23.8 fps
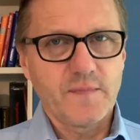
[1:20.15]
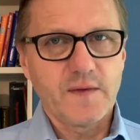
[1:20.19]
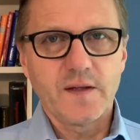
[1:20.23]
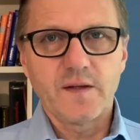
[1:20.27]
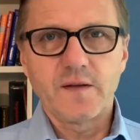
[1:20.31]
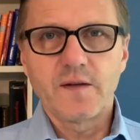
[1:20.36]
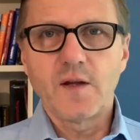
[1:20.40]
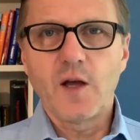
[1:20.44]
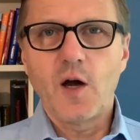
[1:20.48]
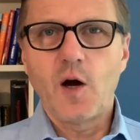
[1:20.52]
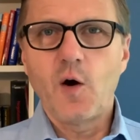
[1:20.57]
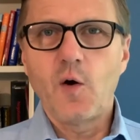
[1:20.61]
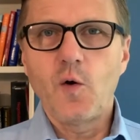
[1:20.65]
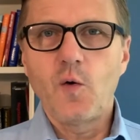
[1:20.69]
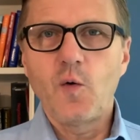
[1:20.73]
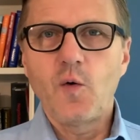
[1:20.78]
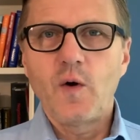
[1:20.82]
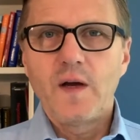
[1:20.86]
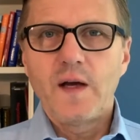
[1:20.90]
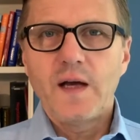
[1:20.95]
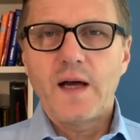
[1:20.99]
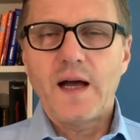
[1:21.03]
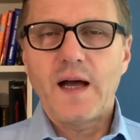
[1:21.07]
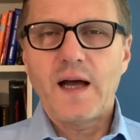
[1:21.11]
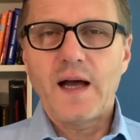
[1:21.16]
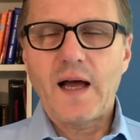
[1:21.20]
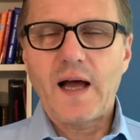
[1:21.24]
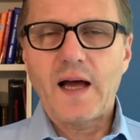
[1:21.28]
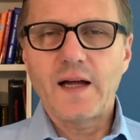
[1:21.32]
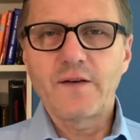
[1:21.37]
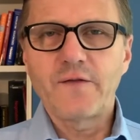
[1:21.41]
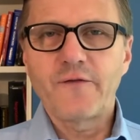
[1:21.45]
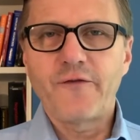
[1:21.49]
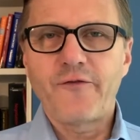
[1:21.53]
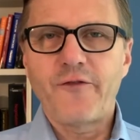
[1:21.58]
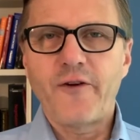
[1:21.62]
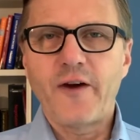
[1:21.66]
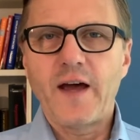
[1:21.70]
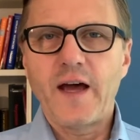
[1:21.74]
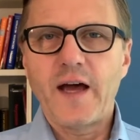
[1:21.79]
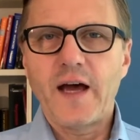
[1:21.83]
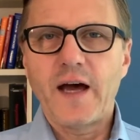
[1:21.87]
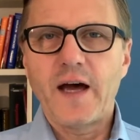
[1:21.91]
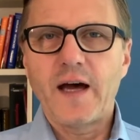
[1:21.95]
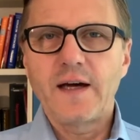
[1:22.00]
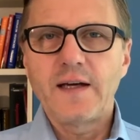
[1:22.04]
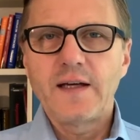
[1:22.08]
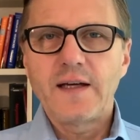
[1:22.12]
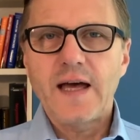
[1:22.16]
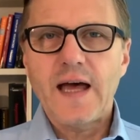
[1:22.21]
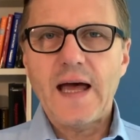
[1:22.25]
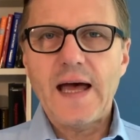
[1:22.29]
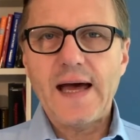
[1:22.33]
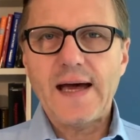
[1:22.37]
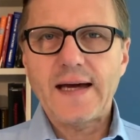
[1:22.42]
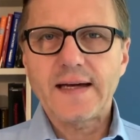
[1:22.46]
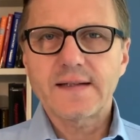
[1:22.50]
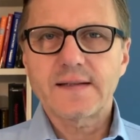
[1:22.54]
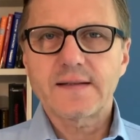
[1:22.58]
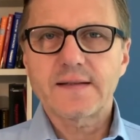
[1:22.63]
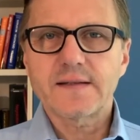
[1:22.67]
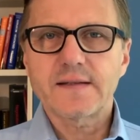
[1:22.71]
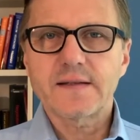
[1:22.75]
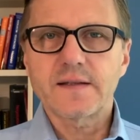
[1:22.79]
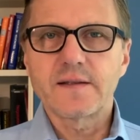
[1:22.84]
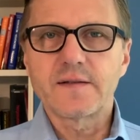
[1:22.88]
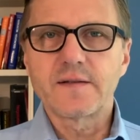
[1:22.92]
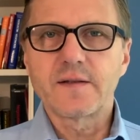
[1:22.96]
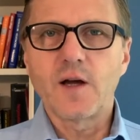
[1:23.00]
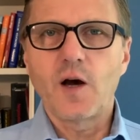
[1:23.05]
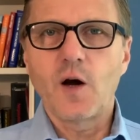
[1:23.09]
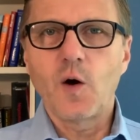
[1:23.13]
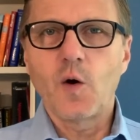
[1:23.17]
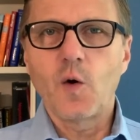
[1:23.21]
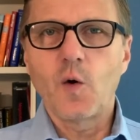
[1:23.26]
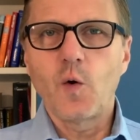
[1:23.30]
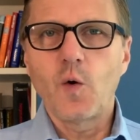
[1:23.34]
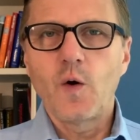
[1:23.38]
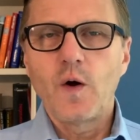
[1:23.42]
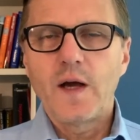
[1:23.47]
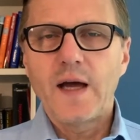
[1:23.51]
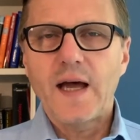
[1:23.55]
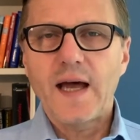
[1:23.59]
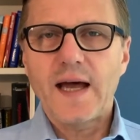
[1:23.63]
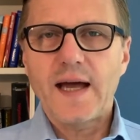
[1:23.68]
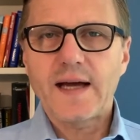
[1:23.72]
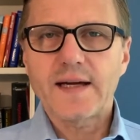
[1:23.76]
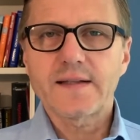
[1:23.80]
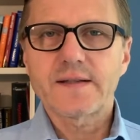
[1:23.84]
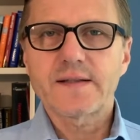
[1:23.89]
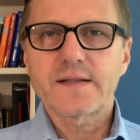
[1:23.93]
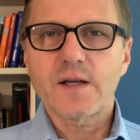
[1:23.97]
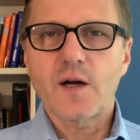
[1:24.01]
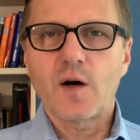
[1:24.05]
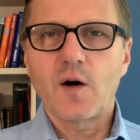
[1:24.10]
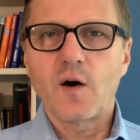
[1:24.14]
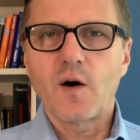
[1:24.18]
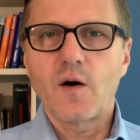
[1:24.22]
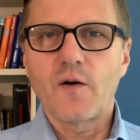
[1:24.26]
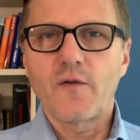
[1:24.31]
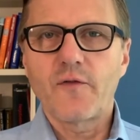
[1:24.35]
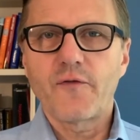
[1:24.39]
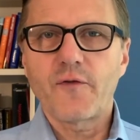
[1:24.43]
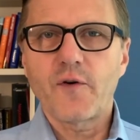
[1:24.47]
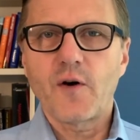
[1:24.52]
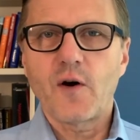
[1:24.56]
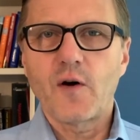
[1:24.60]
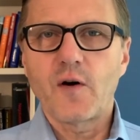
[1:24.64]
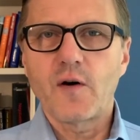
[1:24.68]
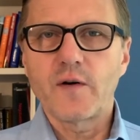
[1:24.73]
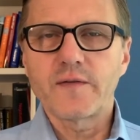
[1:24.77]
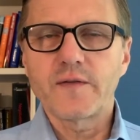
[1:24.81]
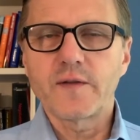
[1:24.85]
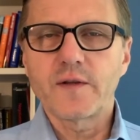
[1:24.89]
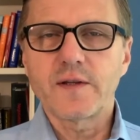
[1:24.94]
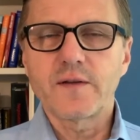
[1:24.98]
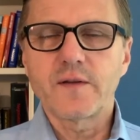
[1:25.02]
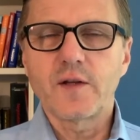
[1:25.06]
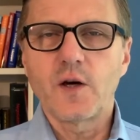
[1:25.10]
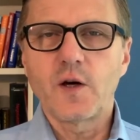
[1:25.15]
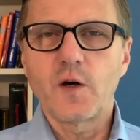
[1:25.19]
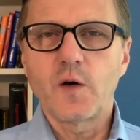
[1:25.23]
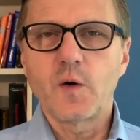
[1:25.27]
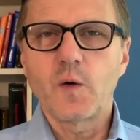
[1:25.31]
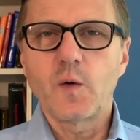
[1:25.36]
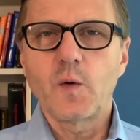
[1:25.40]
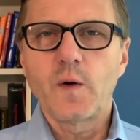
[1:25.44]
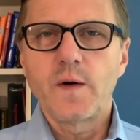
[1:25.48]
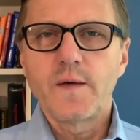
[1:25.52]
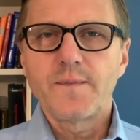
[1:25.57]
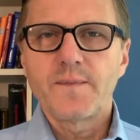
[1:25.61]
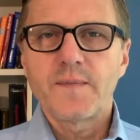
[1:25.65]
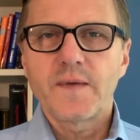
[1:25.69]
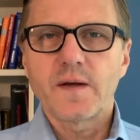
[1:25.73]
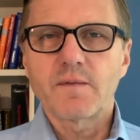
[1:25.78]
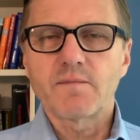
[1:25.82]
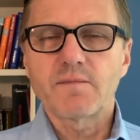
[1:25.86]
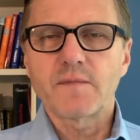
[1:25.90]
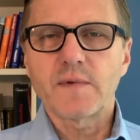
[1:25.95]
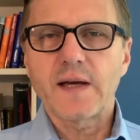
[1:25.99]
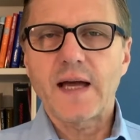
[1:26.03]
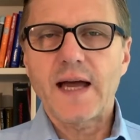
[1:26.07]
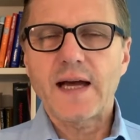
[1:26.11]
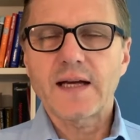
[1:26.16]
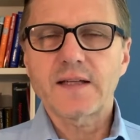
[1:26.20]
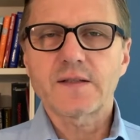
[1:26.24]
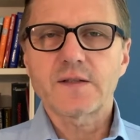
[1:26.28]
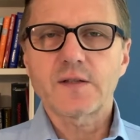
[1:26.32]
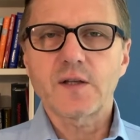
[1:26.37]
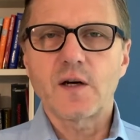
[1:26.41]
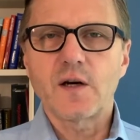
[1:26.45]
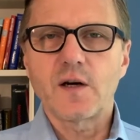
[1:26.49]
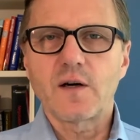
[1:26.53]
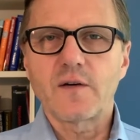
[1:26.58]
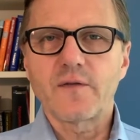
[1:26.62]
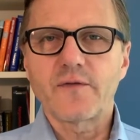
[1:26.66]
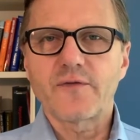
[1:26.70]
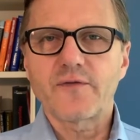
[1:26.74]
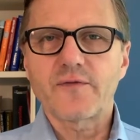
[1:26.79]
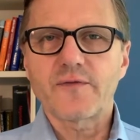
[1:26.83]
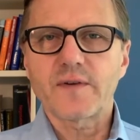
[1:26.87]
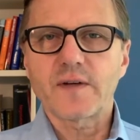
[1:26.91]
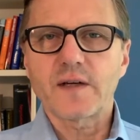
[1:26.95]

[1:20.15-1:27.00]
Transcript: no unfair acts, no acts of, or no acts of,